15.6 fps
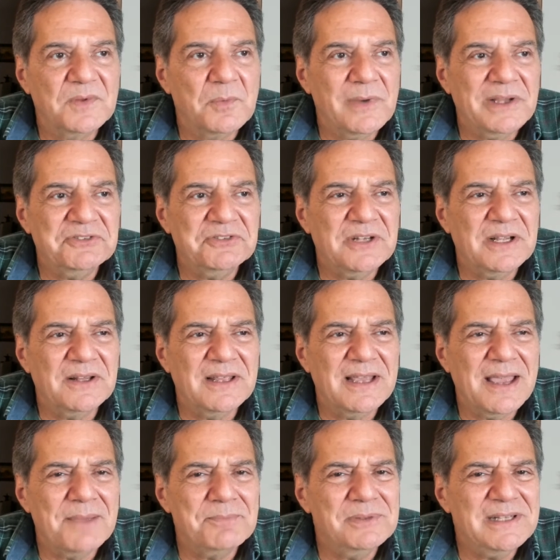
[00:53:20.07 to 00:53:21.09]
West LA,
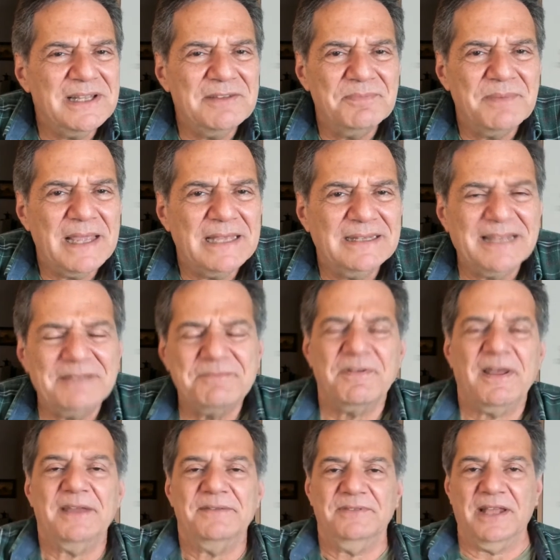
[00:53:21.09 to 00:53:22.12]
I believe, paid like
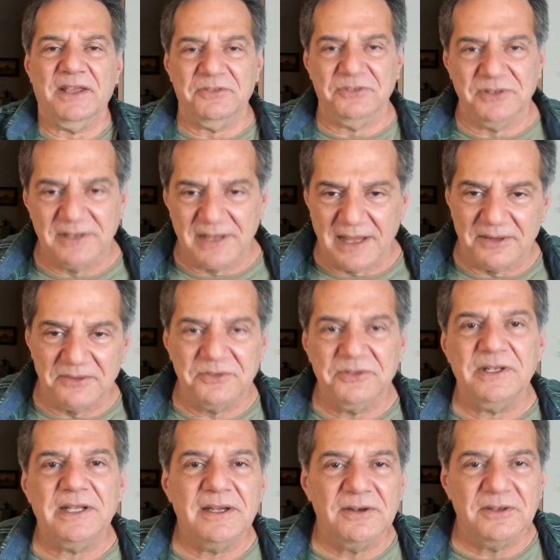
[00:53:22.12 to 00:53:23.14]

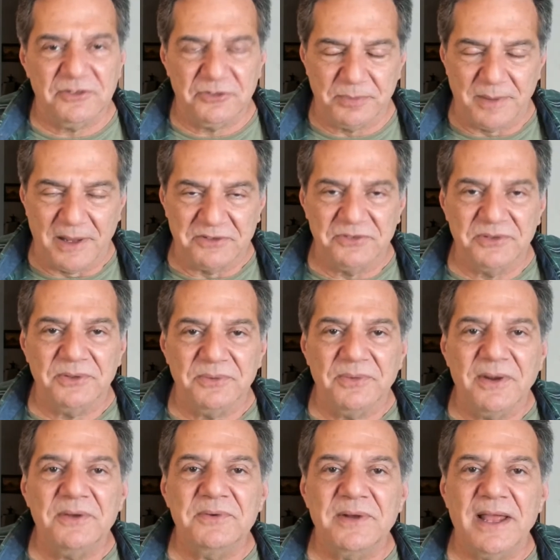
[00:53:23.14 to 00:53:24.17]
$5,000 a year to sponsor the
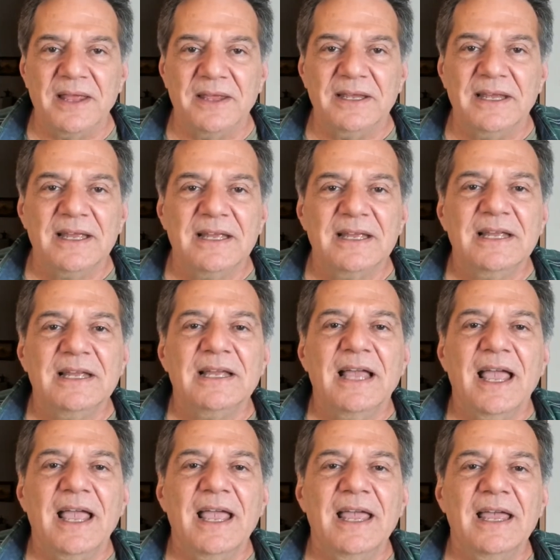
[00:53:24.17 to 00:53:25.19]
Road Rally.
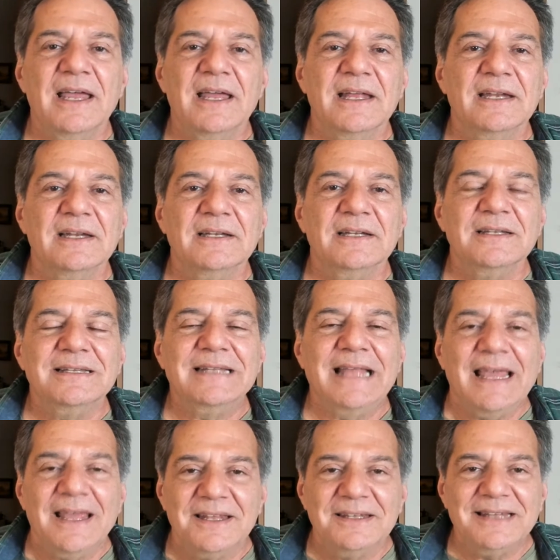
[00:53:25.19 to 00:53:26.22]
And
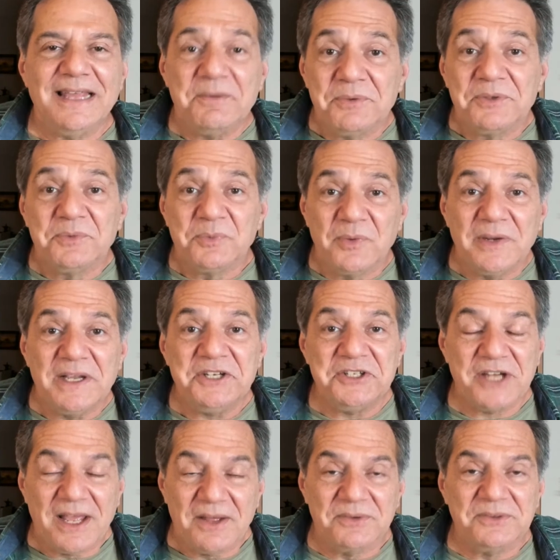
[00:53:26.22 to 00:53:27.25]
then they would
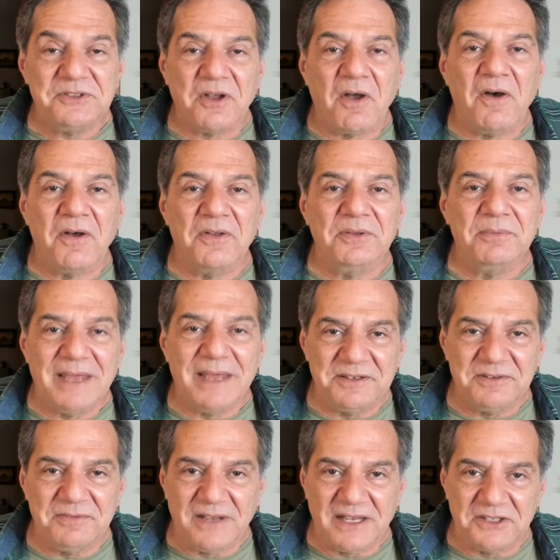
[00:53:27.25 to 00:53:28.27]
reach out to all the
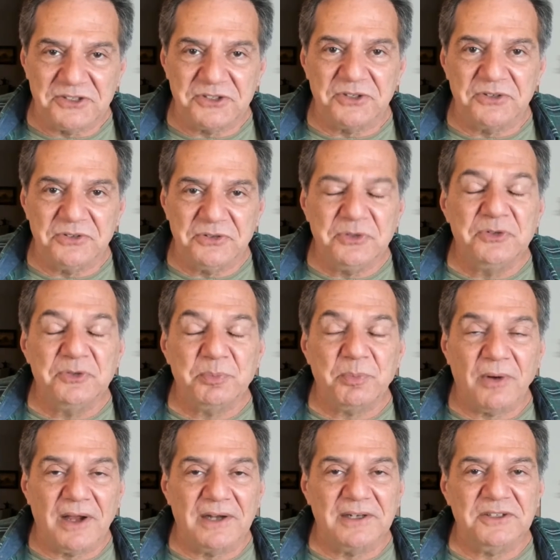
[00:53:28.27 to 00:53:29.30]
manufacturers whose
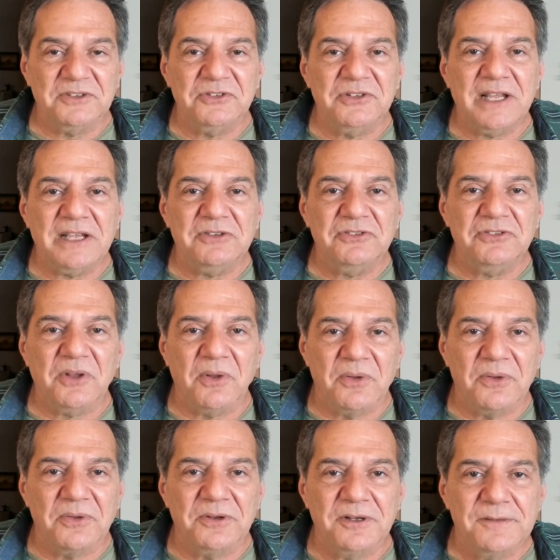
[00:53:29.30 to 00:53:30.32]
products they
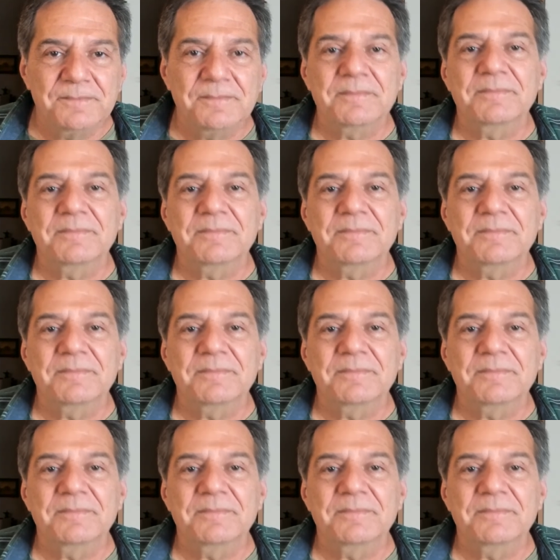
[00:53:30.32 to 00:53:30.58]
sold,